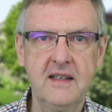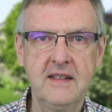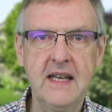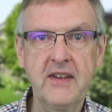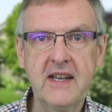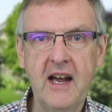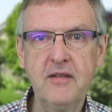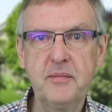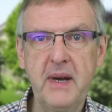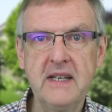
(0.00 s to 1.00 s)
Now, the
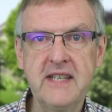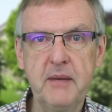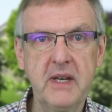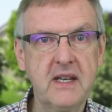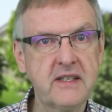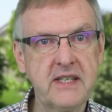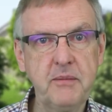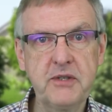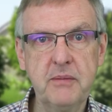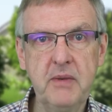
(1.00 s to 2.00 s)
current pandemic, it
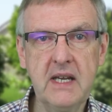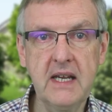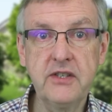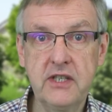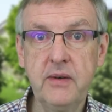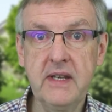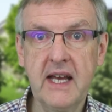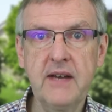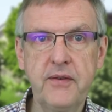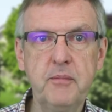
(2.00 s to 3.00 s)
seems to me, is doing
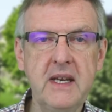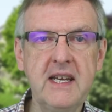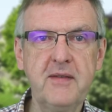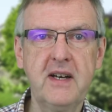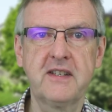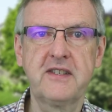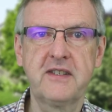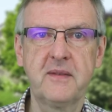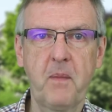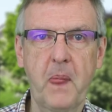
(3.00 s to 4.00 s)
that for many of us.
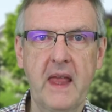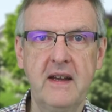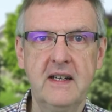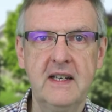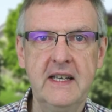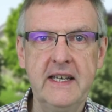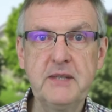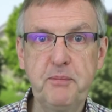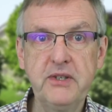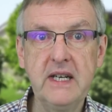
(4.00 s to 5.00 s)
It's
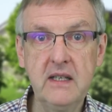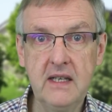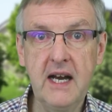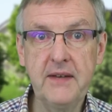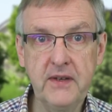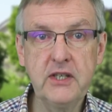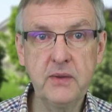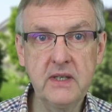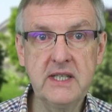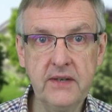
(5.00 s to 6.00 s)
putting life into
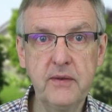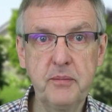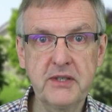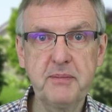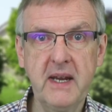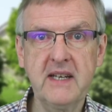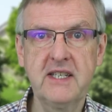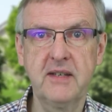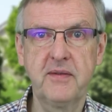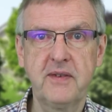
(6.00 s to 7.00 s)
a different
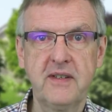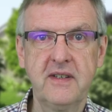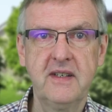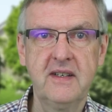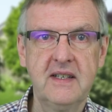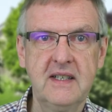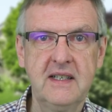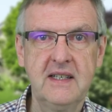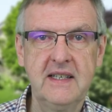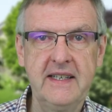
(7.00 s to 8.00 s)
perspective.
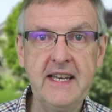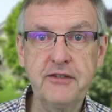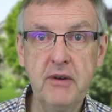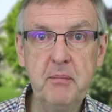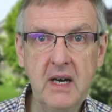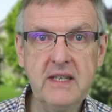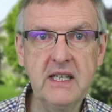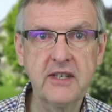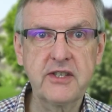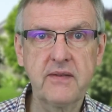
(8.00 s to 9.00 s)
It's
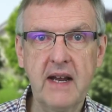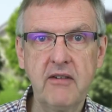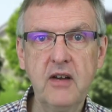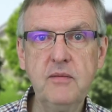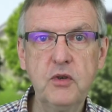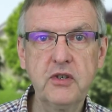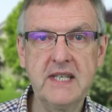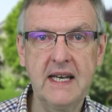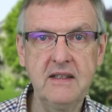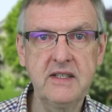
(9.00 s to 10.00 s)
reminding us of our own
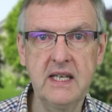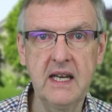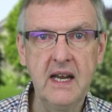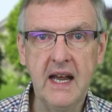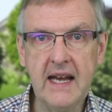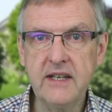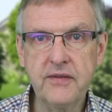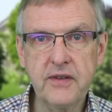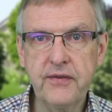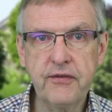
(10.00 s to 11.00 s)
mortality and of
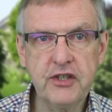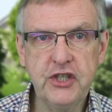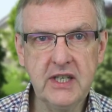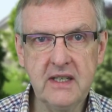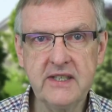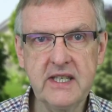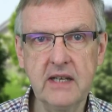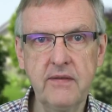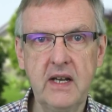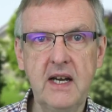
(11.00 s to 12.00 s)
the fragility
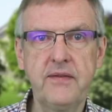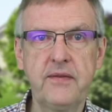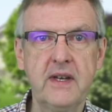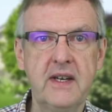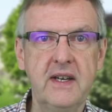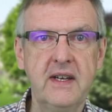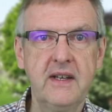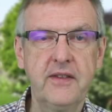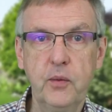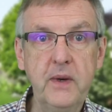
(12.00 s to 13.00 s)
of life
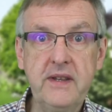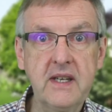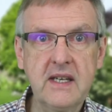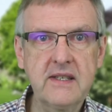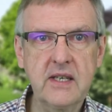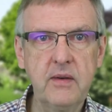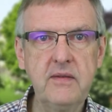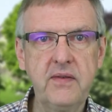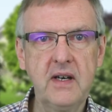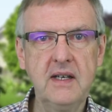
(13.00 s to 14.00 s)
that we think is so
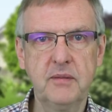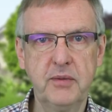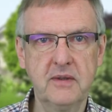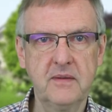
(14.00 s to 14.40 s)
inviolable.